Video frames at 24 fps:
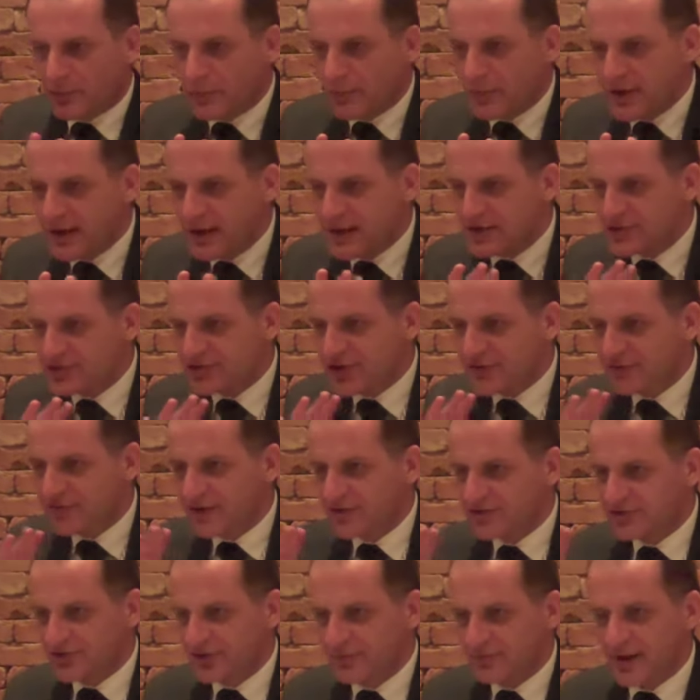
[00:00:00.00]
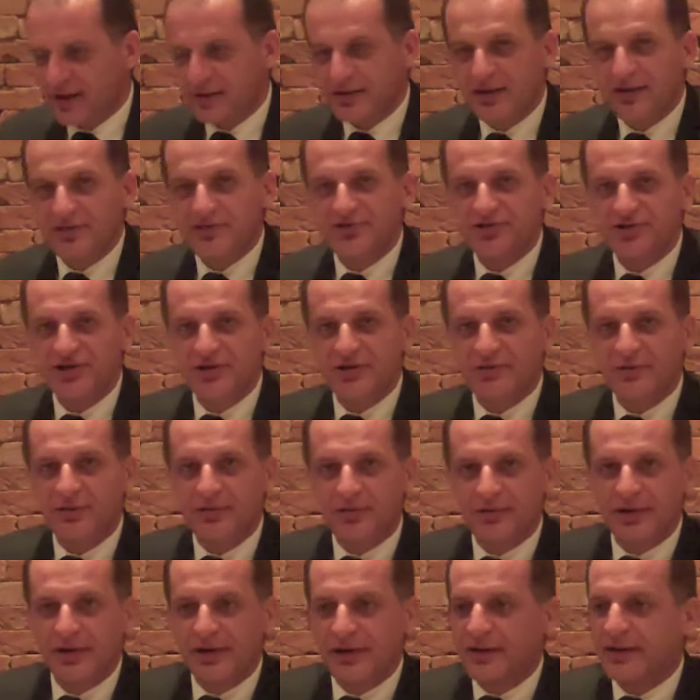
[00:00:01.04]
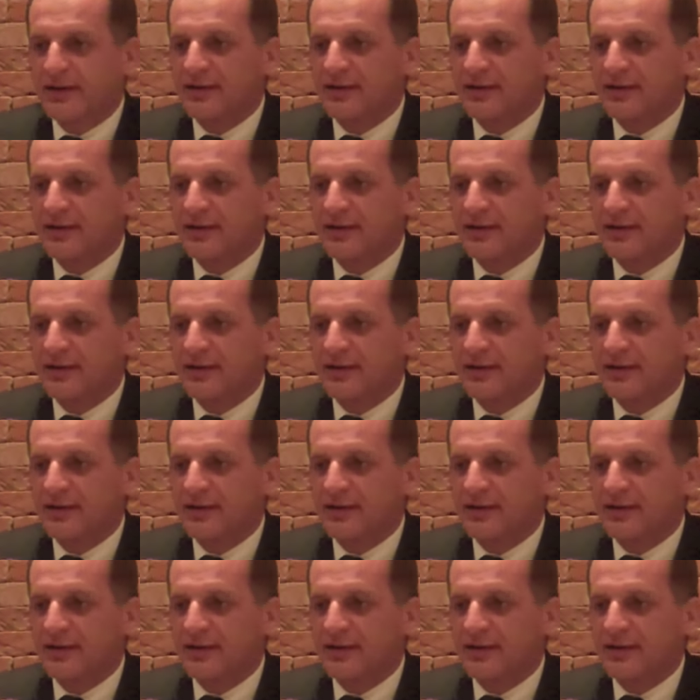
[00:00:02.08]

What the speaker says: Really, Gevrey Chambertin in general,